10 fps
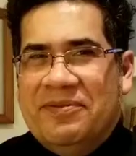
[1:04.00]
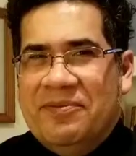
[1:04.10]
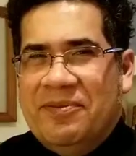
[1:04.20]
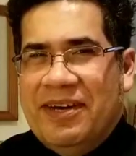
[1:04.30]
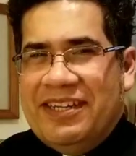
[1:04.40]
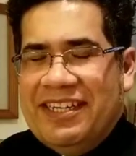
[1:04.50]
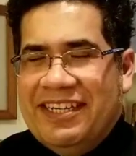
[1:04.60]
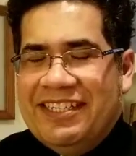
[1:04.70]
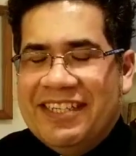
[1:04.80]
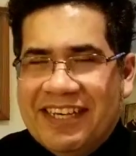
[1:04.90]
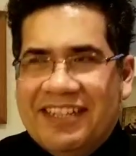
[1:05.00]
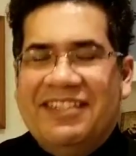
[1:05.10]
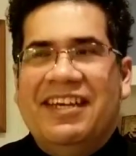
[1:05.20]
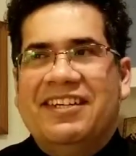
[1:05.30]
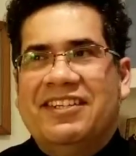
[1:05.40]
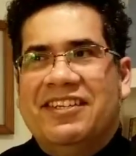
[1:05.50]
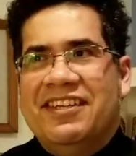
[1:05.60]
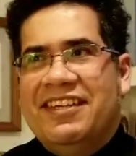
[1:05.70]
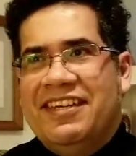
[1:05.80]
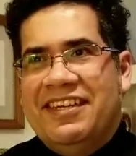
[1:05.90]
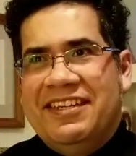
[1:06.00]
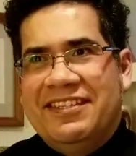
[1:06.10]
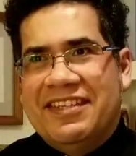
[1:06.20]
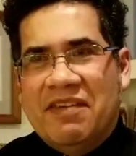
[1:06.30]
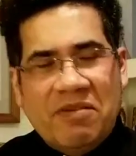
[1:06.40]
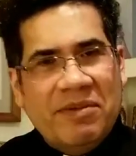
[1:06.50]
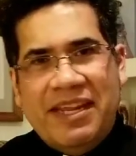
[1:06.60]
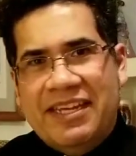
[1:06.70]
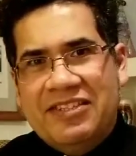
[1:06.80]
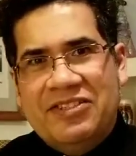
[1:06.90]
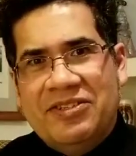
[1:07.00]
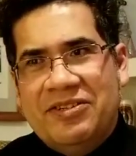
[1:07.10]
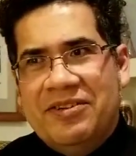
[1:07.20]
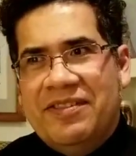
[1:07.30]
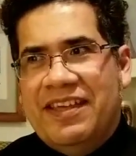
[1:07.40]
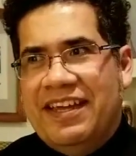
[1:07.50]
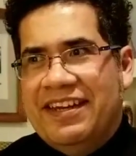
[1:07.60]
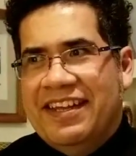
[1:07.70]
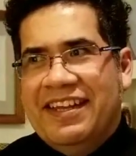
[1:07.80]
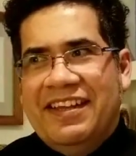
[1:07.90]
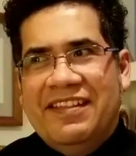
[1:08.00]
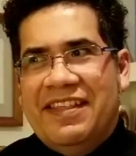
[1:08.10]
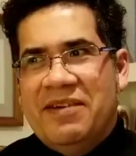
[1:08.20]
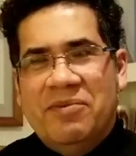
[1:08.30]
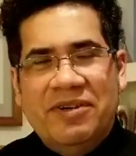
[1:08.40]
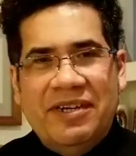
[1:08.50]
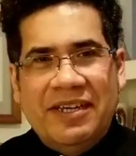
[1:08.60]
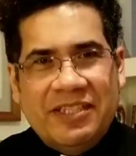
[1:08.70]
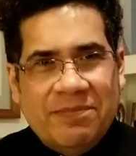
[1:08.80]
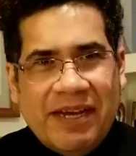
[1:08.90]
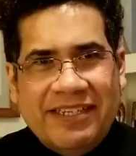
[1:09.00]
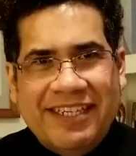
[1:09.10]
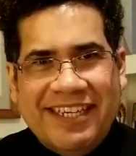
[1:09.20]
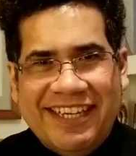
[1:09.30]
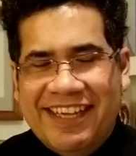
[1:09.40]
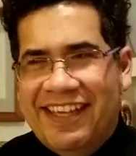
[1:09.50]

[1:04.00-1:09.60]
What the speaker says: what he does actually is give them an answer that they weren't expecting.